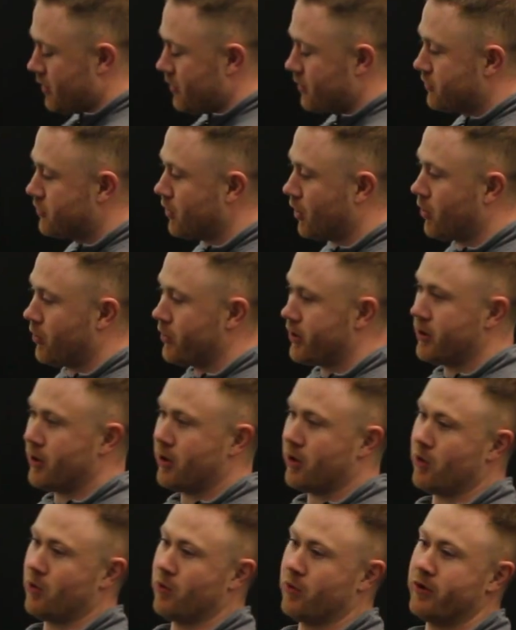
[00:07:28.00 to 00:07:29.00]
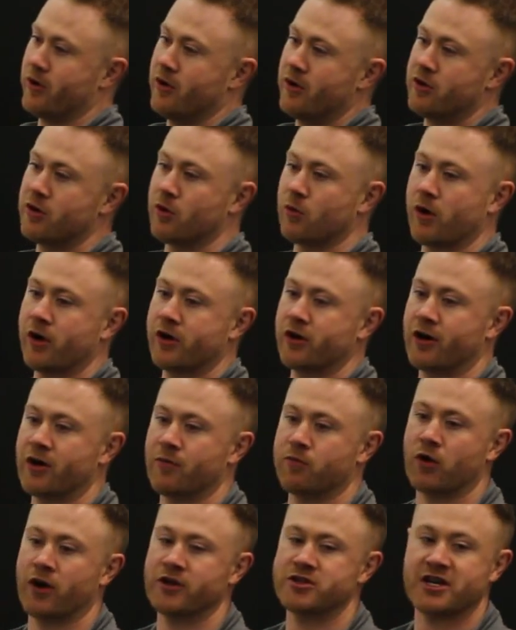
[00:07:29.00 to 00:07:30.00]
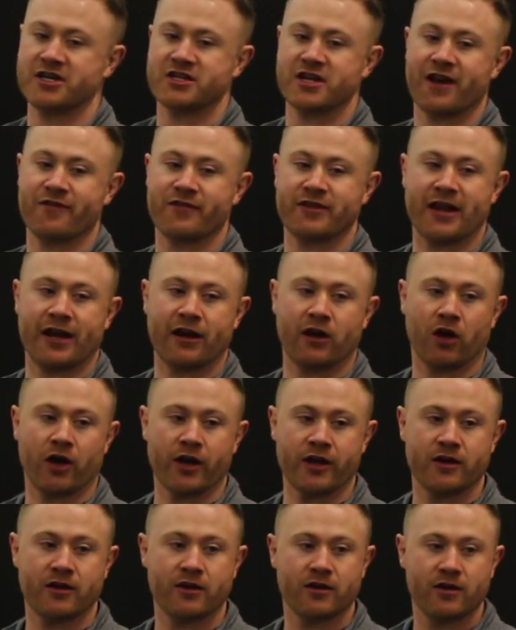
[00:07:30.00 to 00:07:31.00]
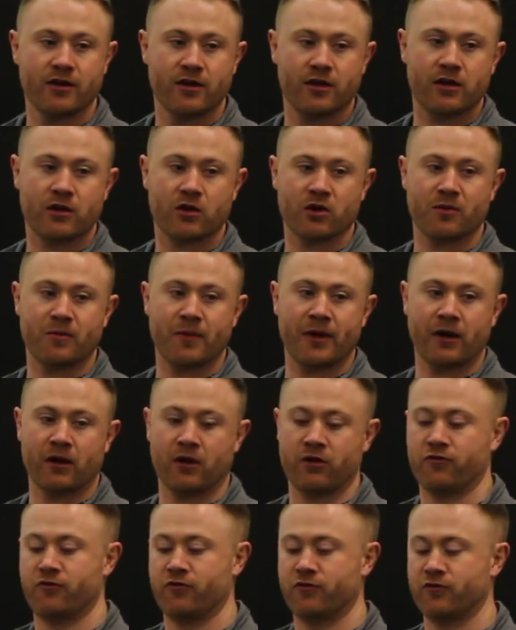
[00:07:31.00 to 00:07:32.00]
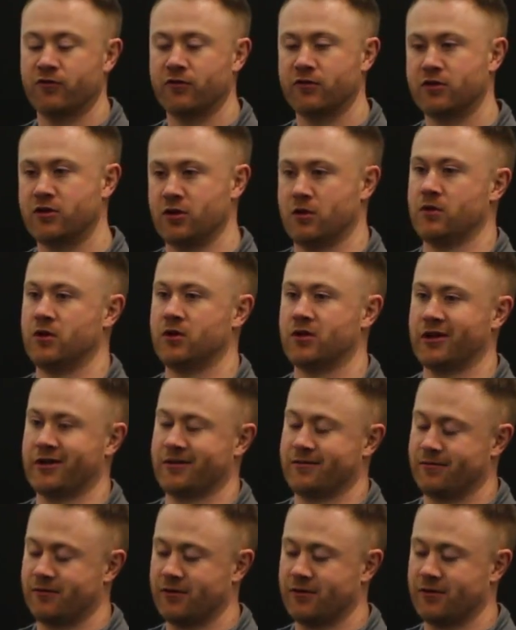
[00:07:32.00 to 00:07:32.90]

So, you know, you're working on a project, you have a deadline, you're in the middle of doing, like